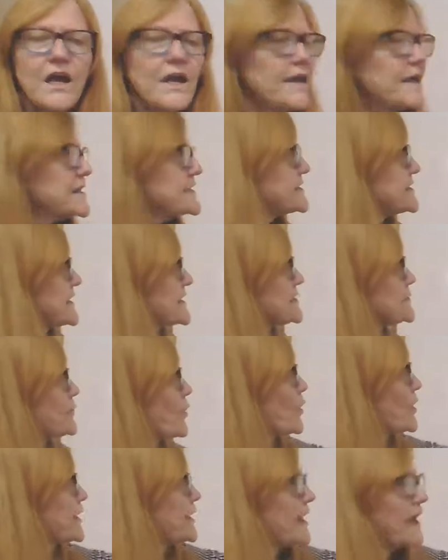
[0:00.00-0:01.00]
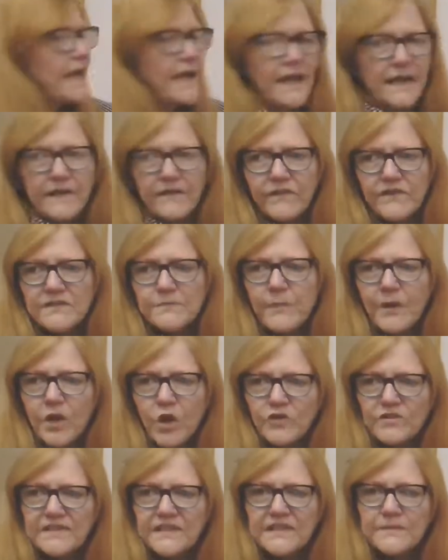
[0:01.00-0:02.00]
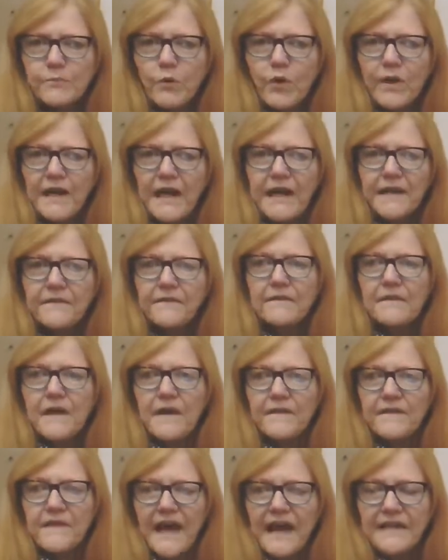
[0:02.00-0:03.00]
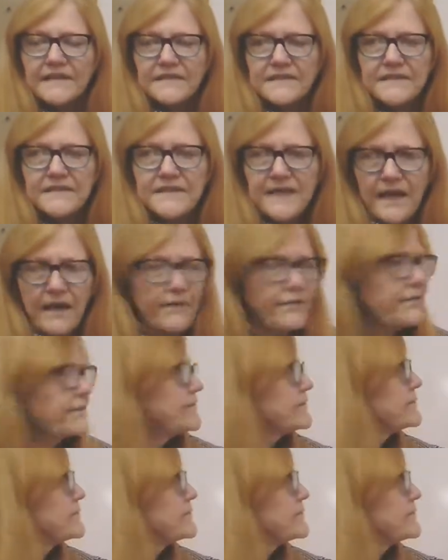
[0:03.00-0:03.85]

6.8, if it's below 6.8, that is death.